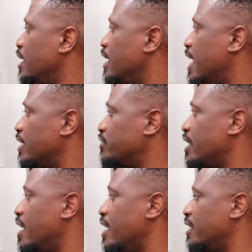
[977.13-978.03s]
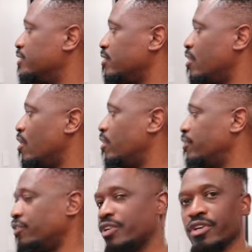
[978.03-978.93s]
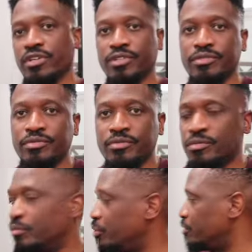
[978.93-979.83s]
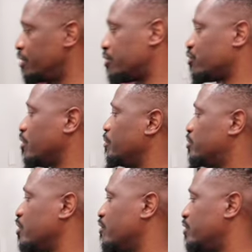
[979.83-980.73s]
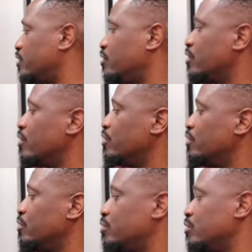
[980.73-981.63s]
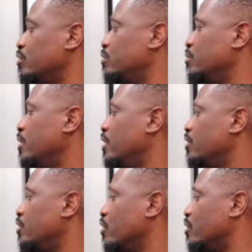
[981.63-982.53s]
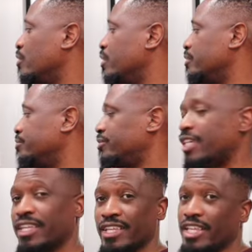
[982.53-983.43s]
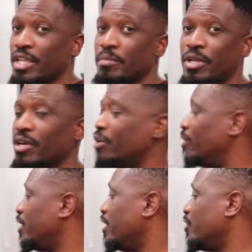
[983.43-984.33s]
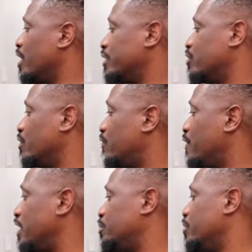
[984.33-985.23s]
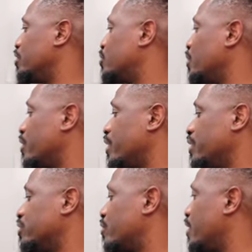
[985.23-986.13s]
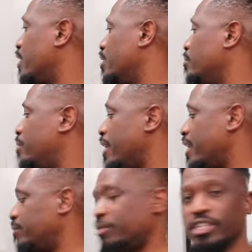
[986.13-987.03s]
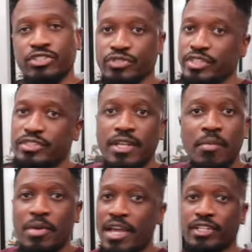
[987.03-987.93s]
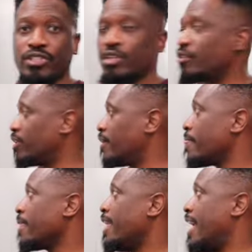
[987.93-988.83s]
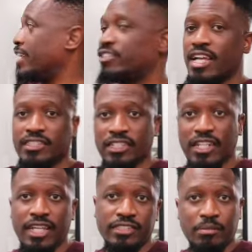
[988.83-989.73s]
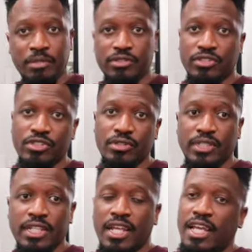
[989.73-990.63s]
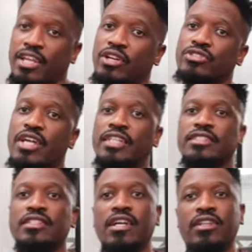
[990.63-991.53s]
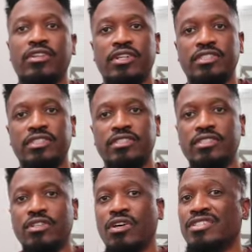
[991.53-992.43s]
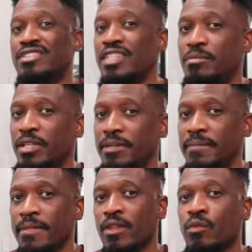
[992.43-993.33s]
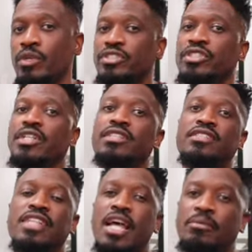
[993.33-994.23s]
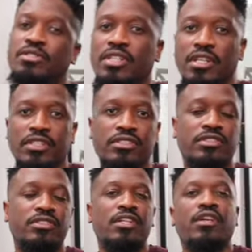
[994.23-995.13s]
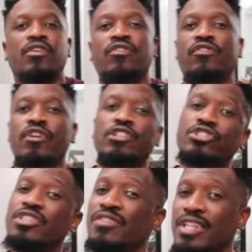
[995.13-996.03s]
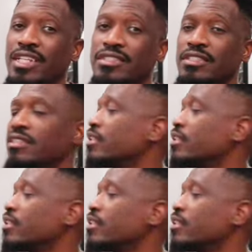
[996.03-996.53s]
It actually has all of your music streaming services. You can go to YouTube. You can go to check your email. You can actually go to Facebook, Twitter, Instagram, Pinterest, Pandora. It actually has Alexa built into it. It also has another assistant called Zigbee, which is Samsung's version of Alexa.